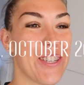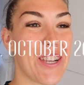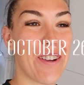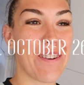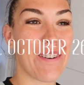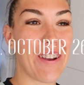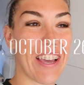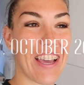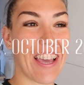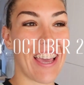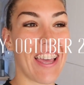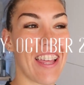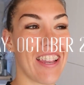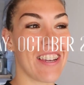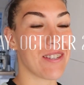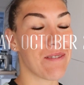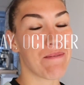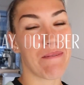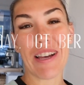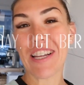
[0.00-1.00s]
tuning
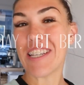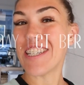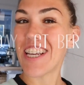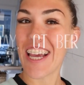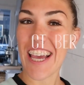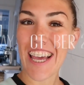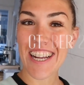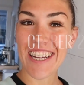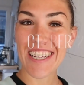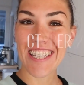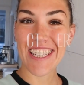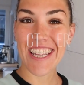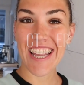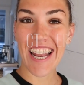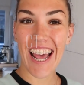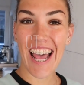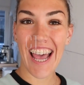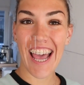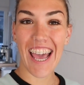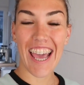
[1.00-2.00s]
in to my channel
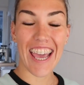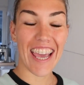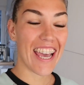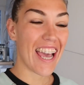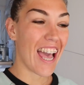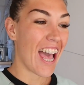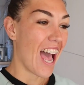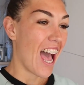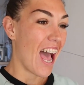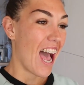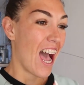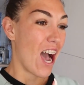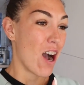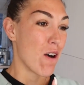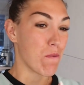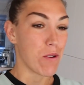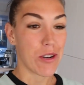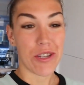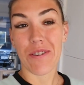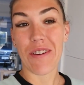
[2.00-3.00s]
today.
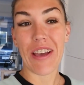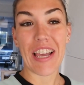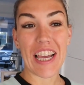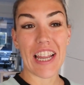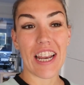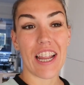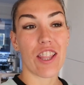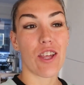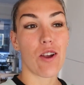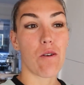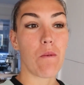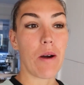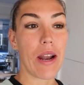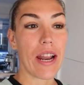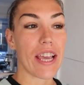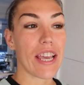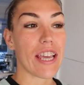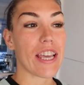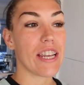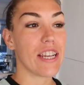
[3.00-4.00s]
We're doing another
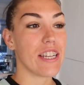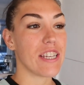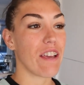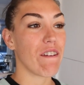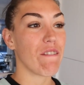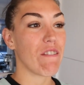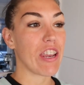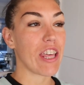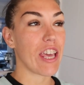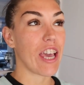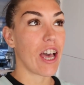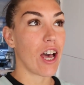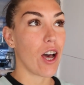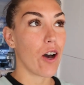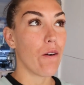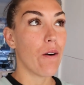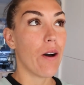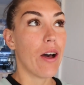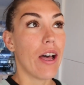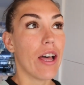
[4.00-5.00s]
What I Eat in a Day
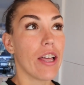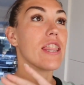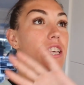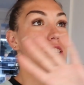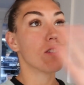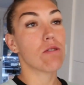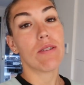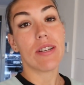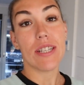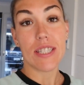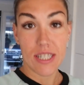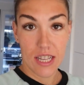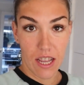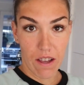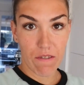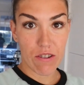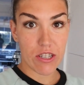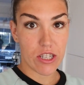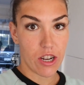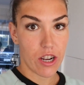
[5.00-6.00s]
video. This one
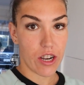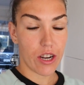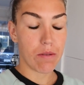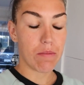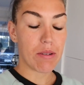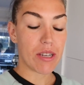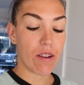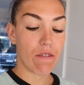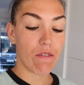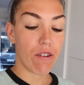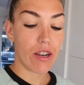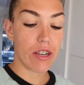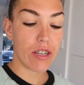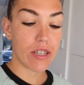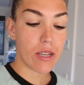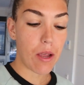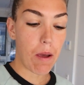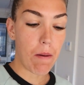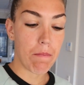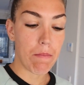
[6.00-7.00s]
itself is not going to be
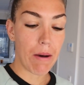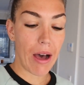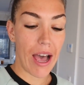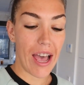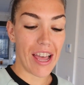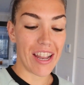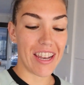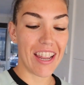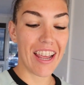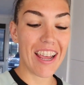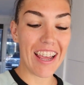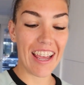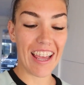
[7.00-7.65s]
different, but